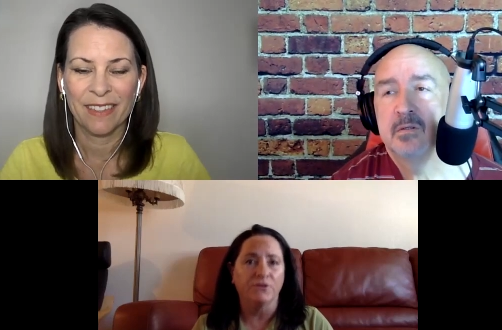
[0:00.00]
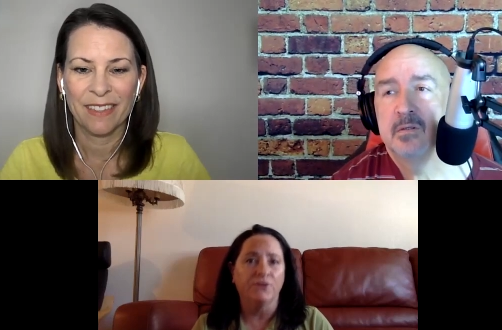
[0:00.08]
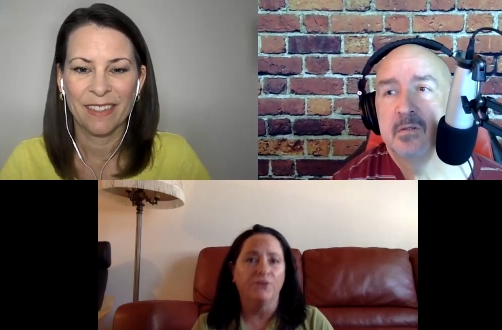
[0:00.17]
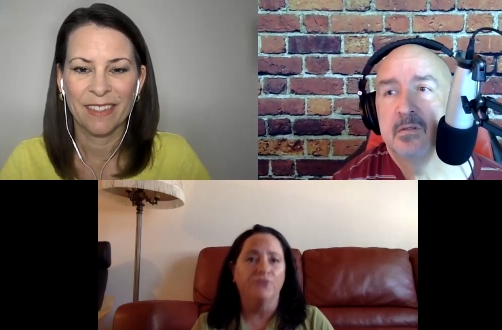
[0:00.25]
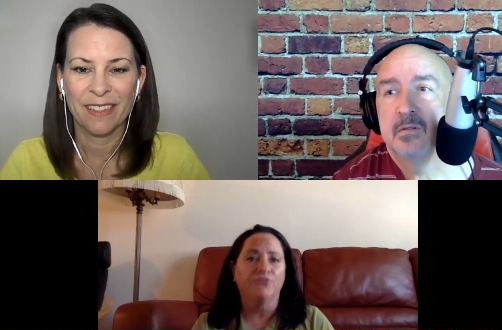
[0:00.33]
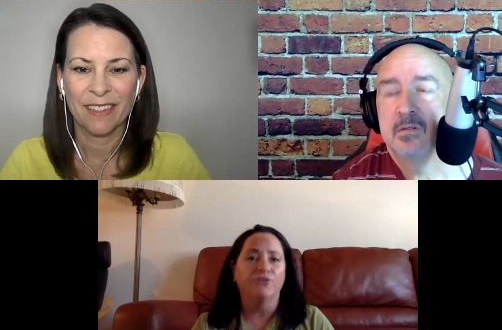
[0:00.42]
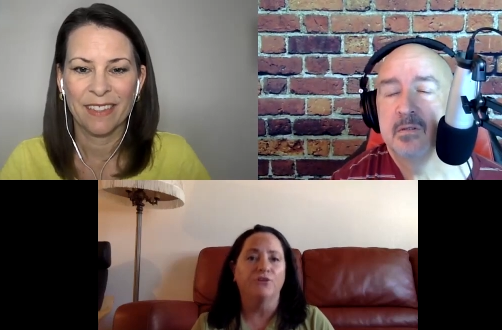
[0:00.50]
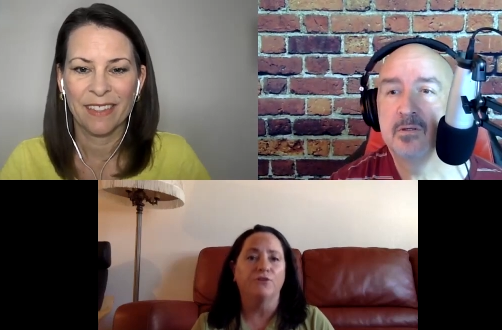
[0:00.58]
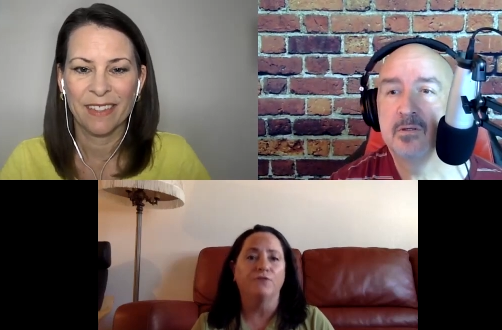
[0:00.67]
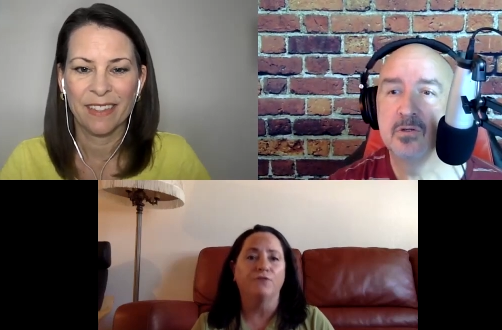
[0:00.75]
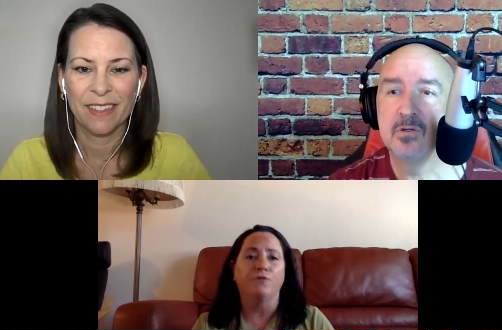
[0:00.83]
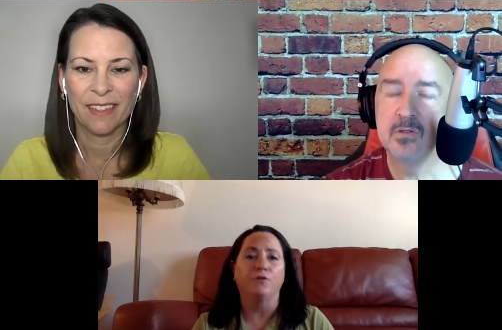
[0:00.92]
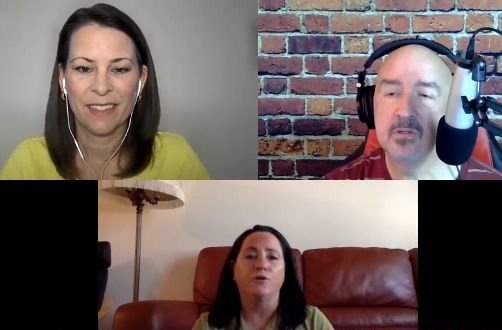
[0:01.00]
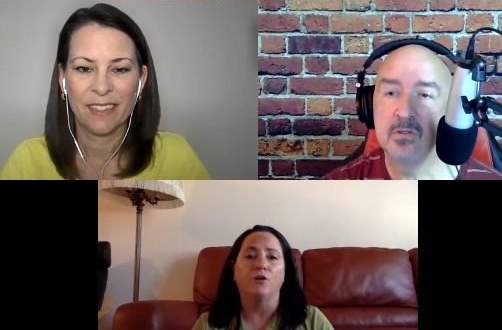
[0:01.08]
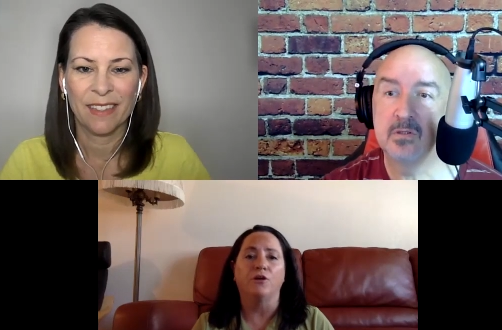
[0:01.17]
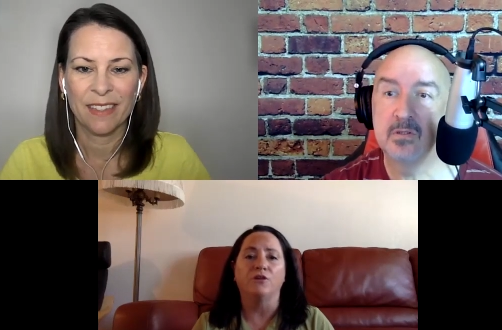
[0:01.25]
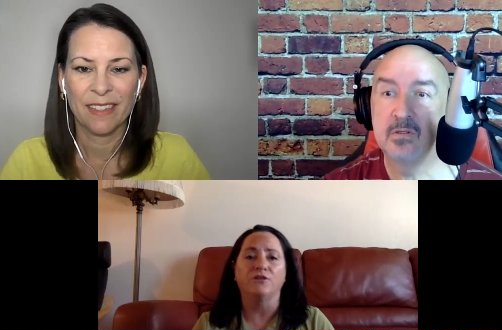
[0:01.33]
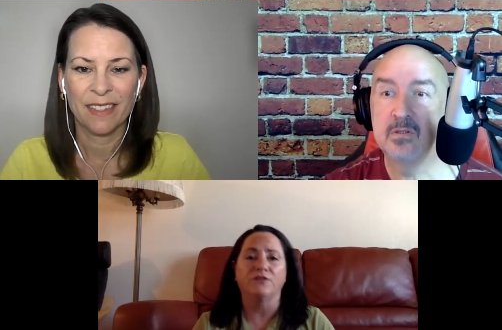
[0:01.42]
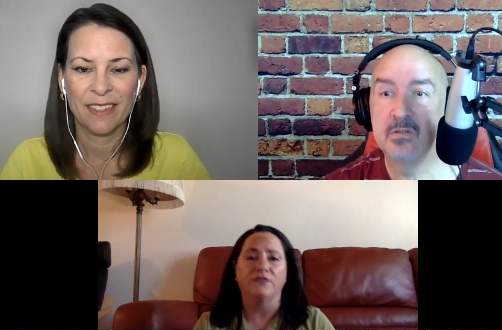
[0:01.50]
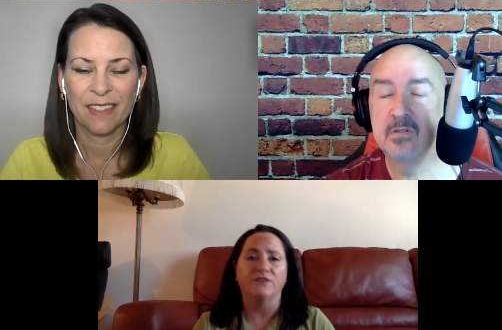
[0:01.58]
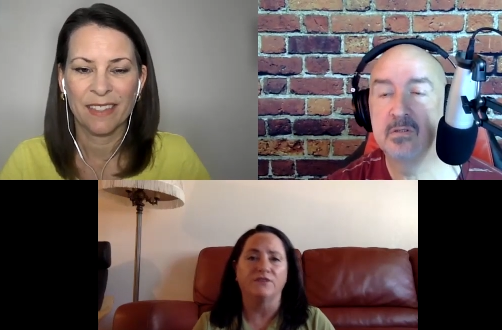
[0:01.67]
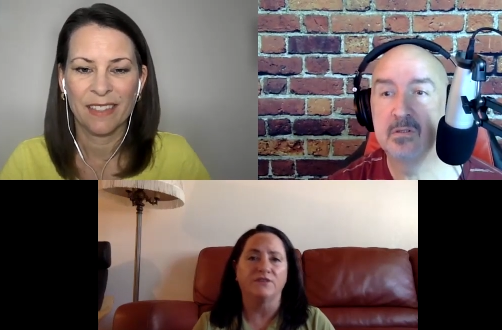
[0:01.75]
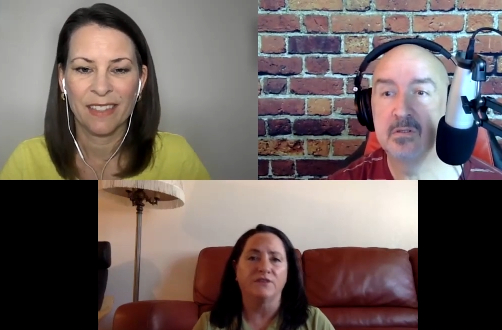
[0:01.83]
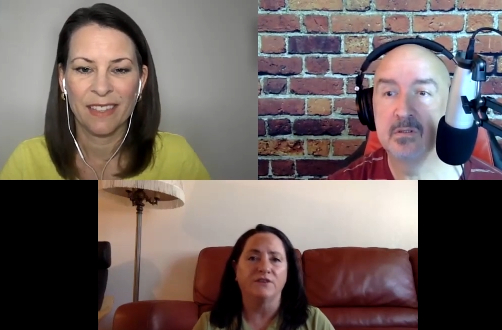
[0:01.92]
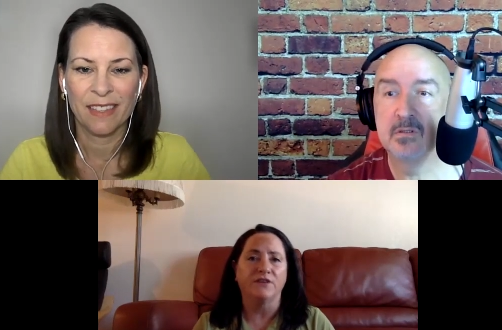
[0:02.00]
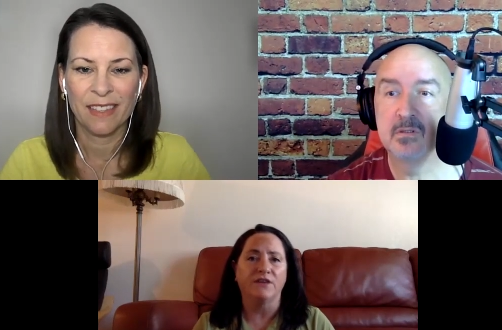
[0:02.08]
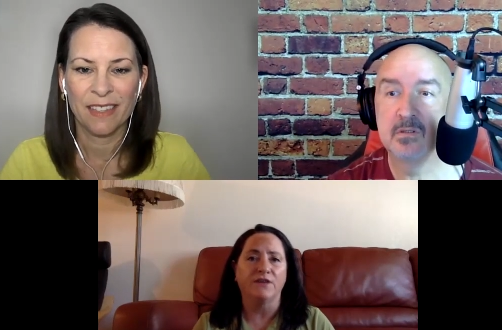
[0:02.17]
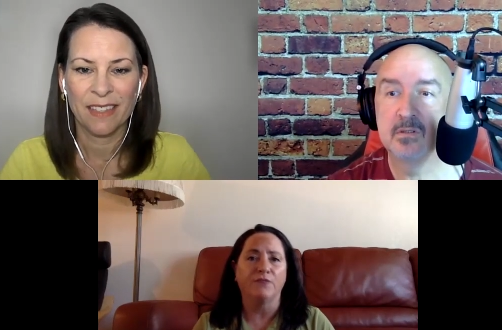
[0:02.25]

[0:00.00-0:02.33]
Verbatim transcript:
Speaker 1: So for All Saints Sunday,